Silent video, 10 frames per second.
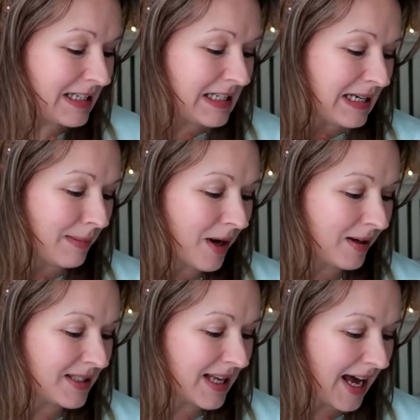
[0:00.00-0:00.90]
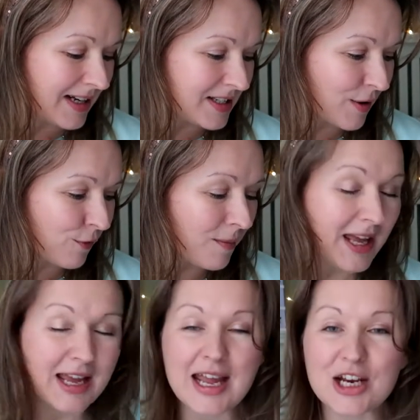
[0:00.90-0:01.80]
Disney mugs, and for
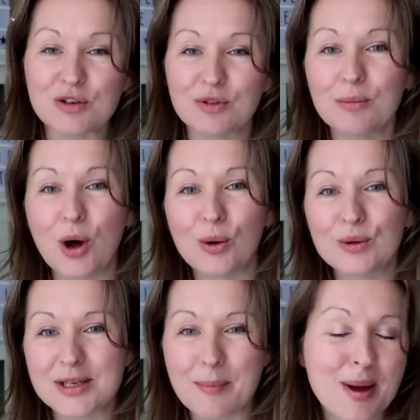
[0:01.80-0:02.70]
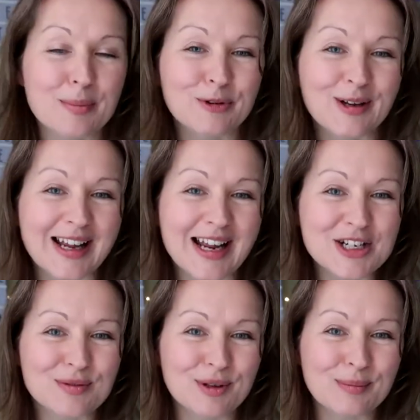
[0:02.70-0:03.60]
me each of them holds a memory.
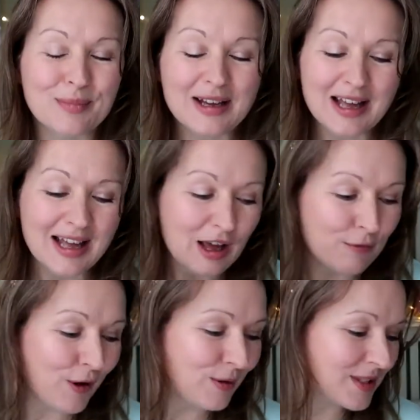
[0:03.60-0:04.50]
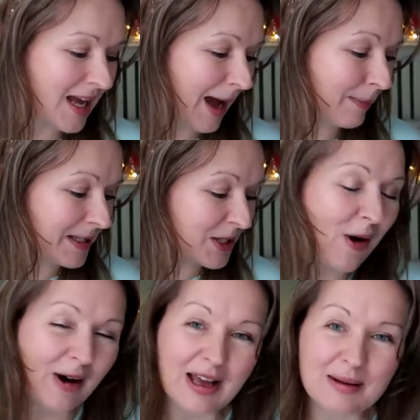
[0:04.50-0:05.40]
Each of them evokes a happy
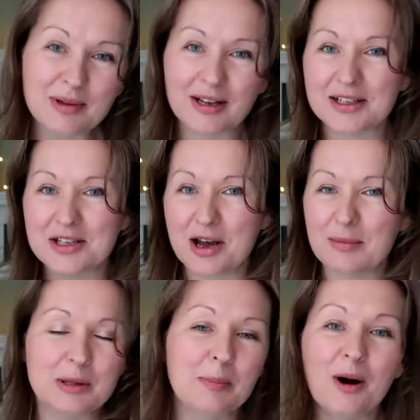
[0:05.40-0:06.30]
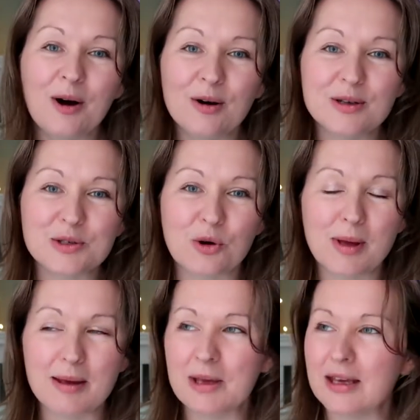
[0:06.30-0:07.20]
time, like a time in the parks or
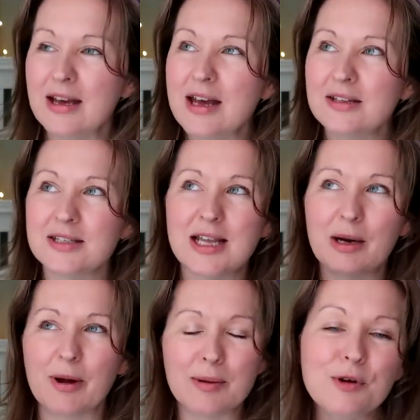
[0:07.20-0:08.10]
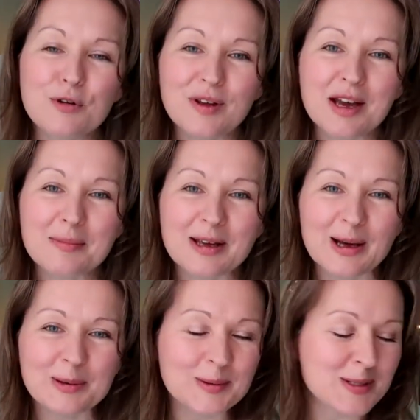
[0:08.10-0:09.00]
maybe to celebrate a movie coming
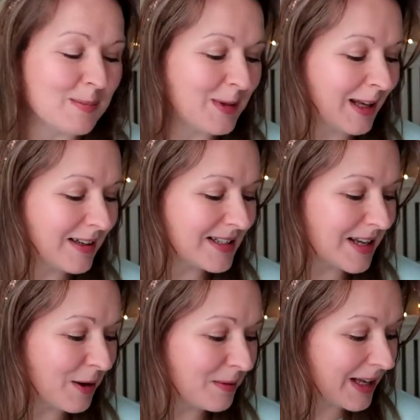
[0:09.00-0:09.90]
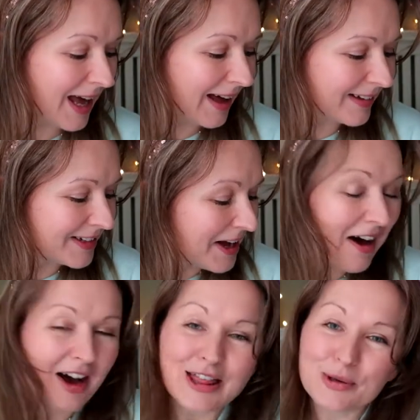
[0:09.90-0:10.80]
out or something. So yeah,
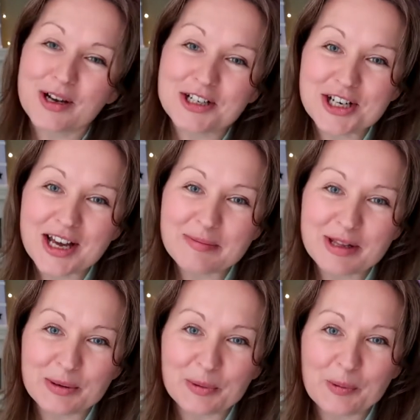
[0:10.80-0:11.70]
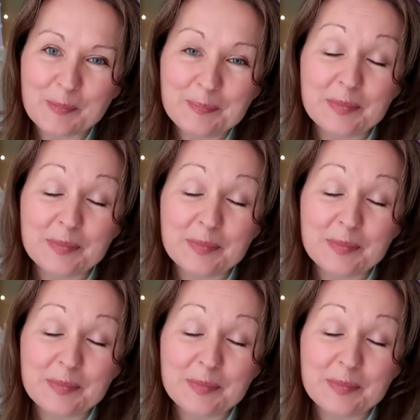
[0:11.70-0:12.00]
I thought I'd share them with you all.